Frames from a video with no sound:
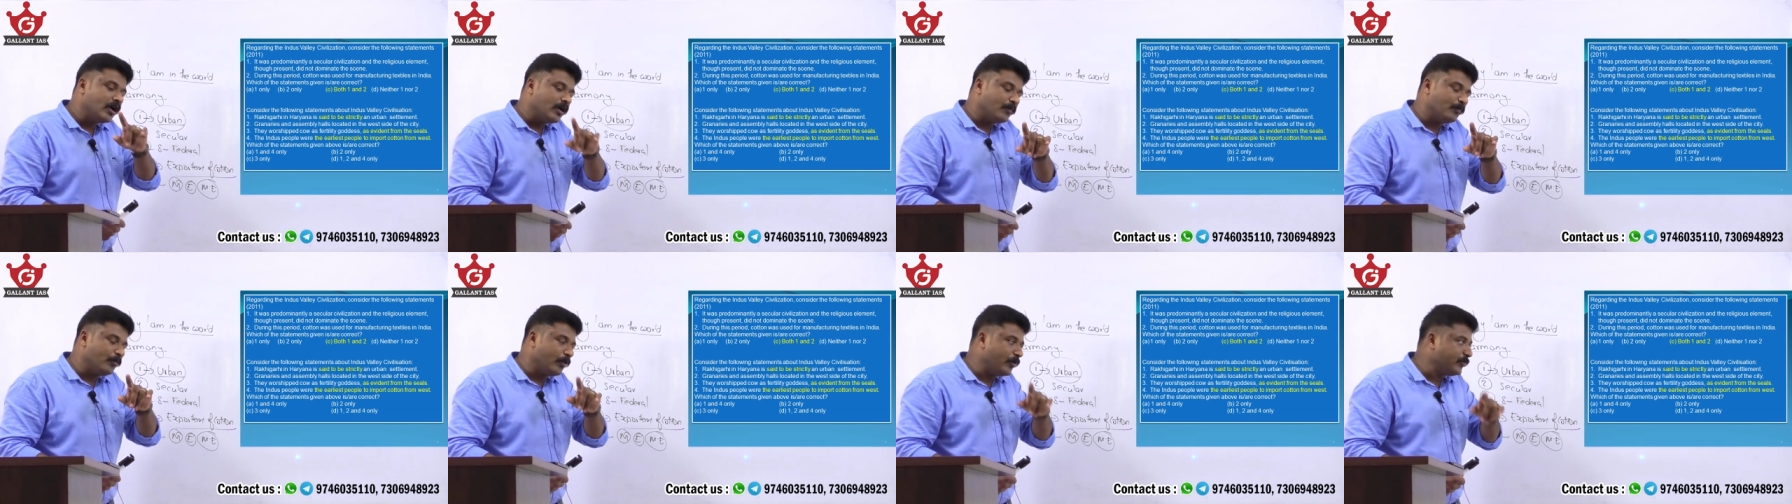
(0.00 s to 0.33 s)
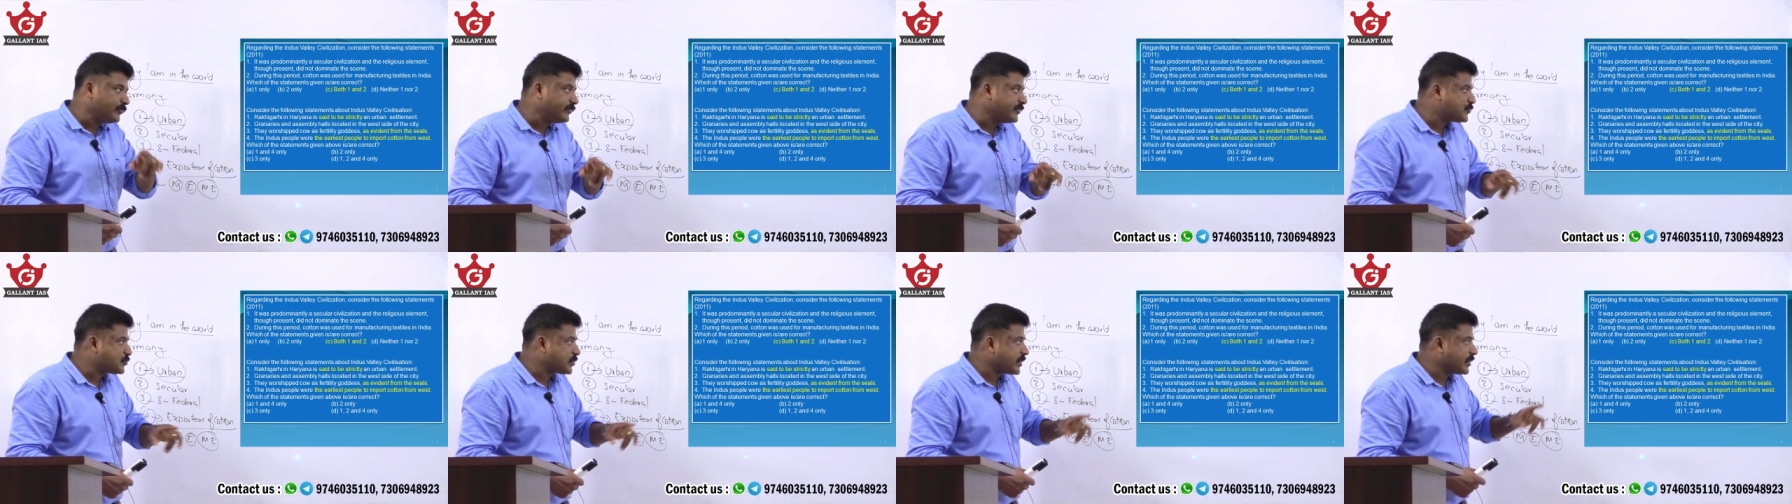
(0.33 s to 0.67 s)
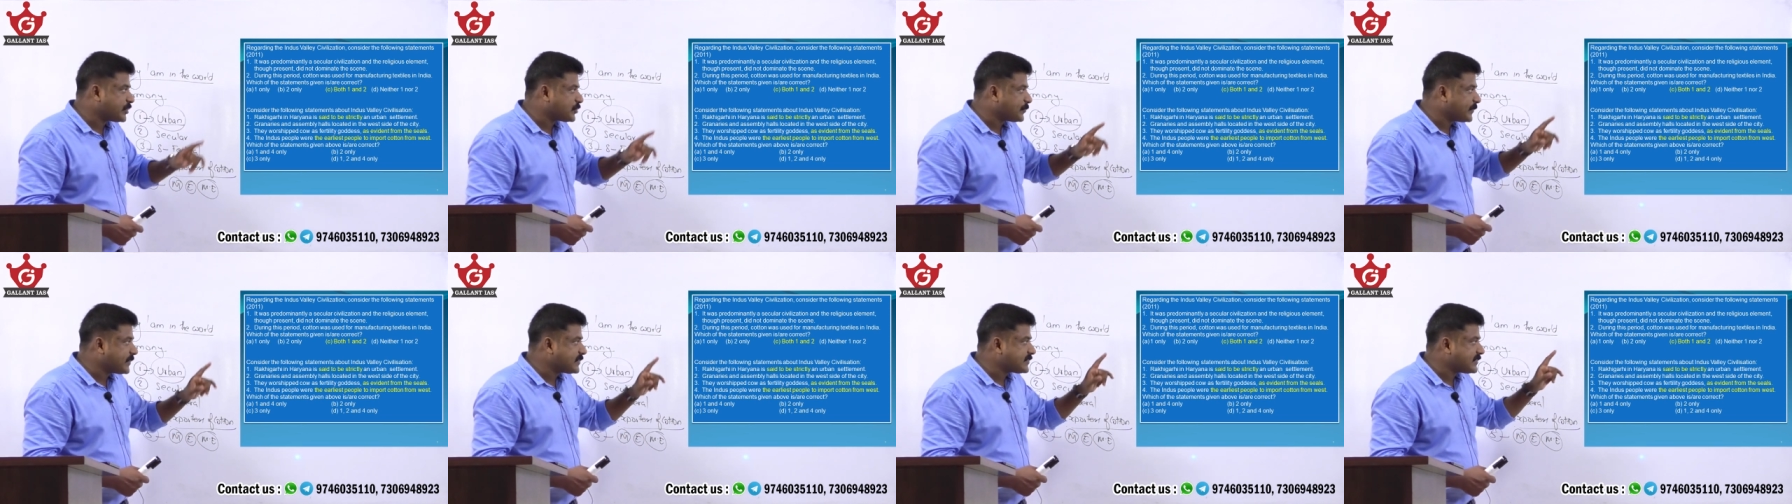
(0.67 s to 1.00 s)
Both the
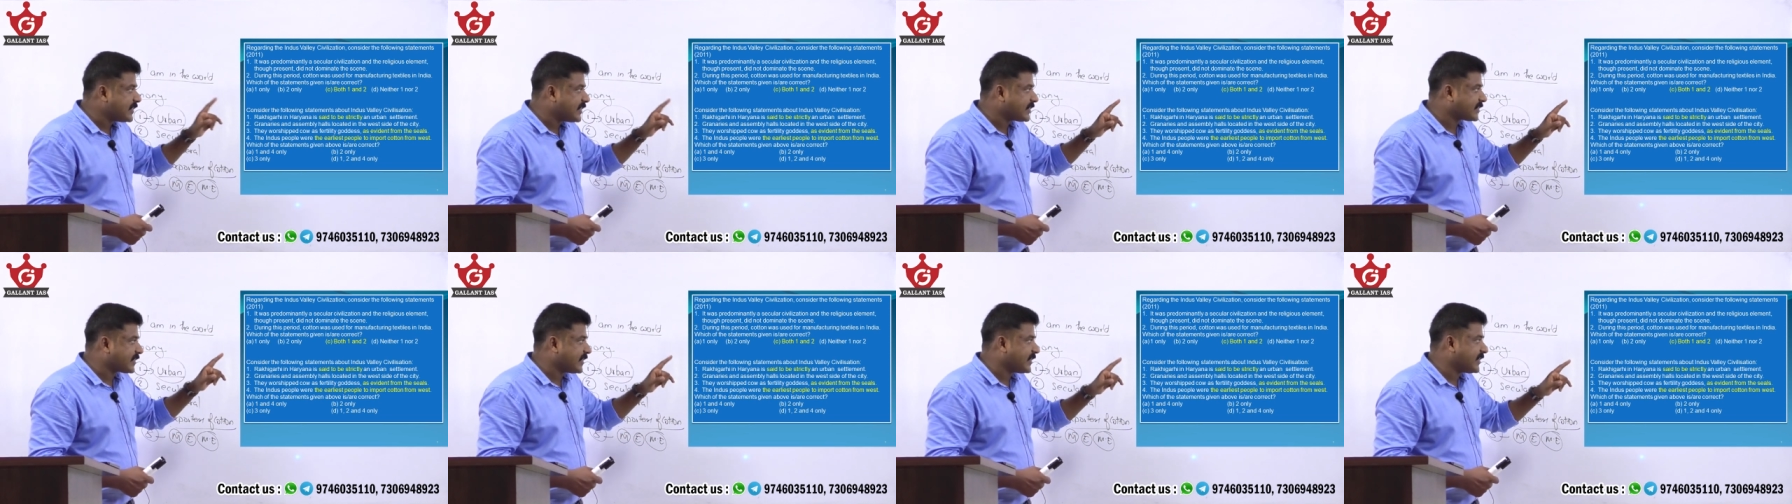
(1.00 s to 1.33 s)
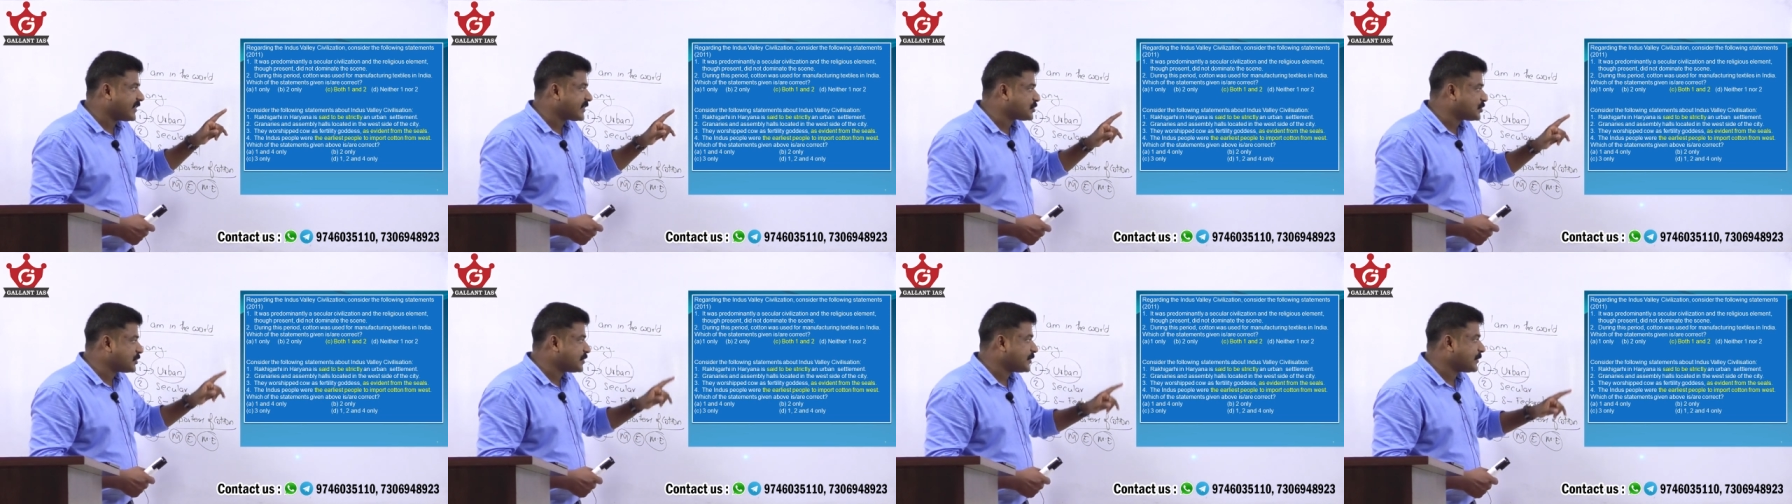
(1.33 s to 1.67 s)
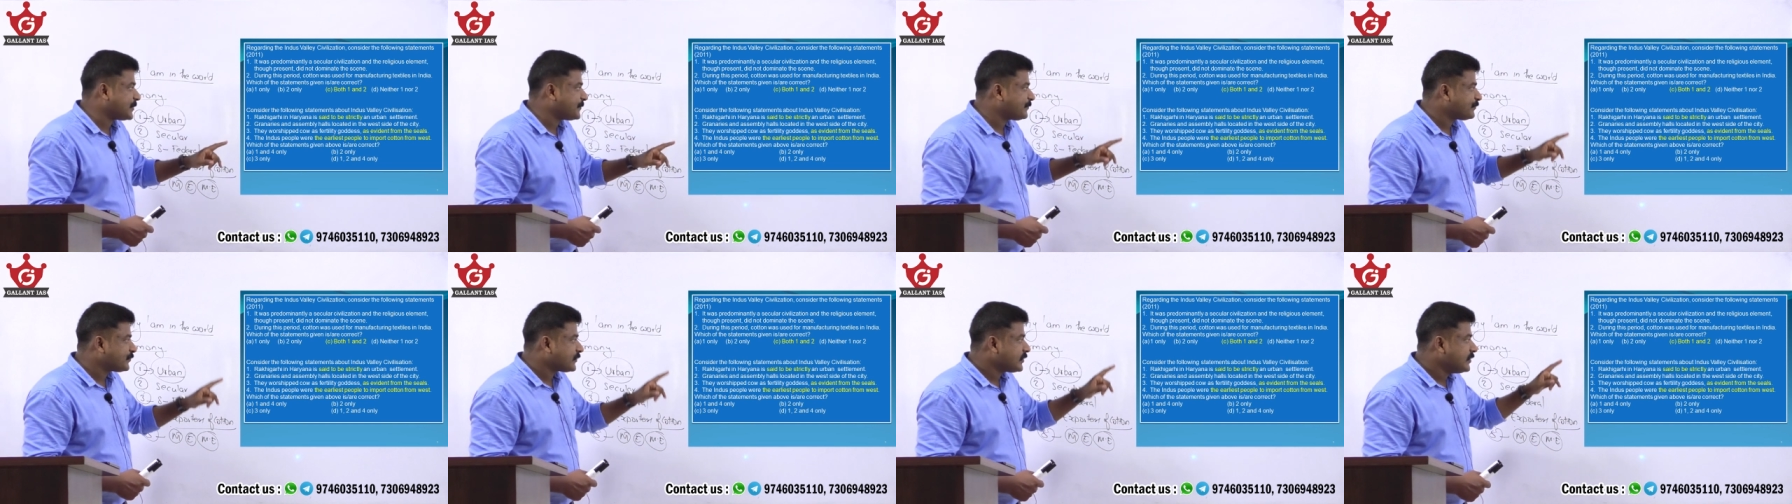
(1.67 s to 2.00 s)
statements are correct here.